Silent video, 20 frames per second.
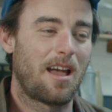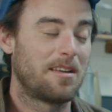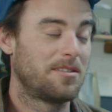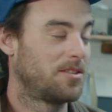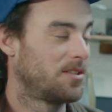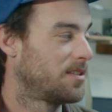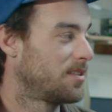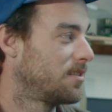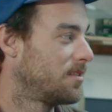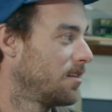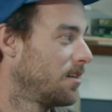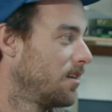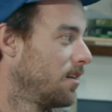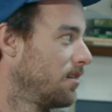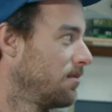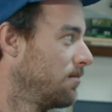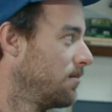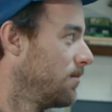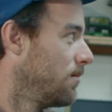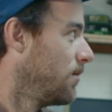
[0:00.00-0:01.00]
I just
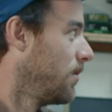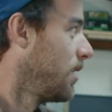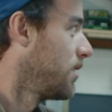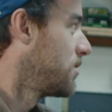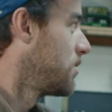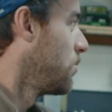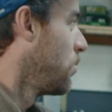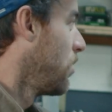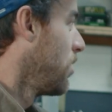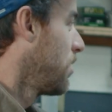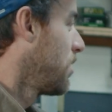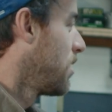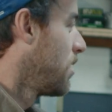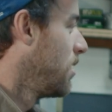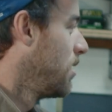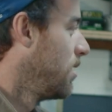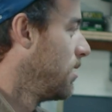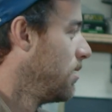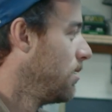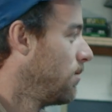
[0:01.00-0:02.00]
like to work
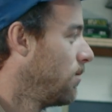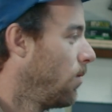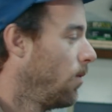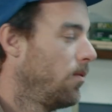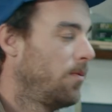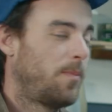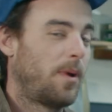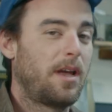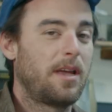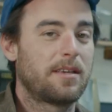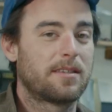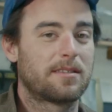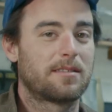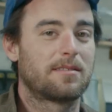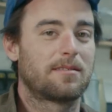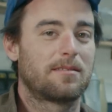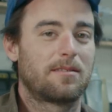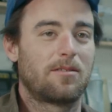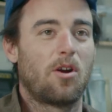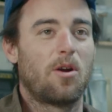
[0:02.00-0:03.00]
on old
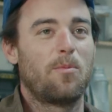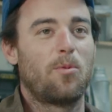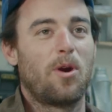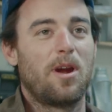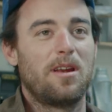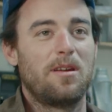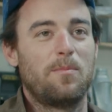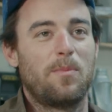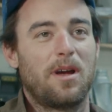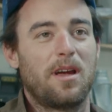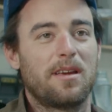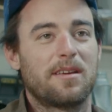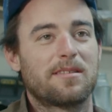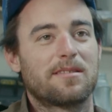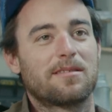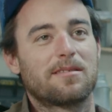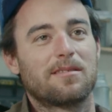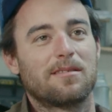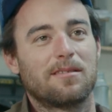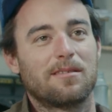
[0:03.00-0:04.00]
bikes, carbureted
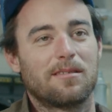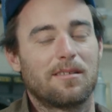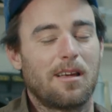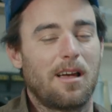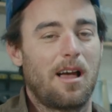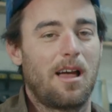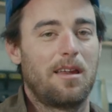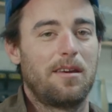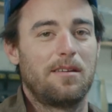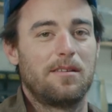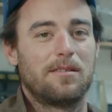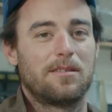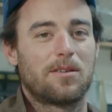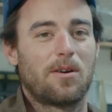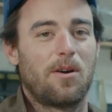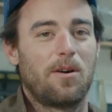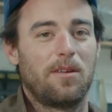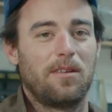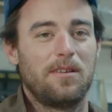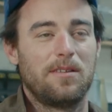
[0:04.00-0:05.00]
bikes, Hondas,
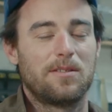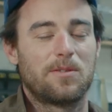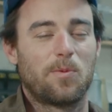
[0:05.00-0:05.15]
Harleys,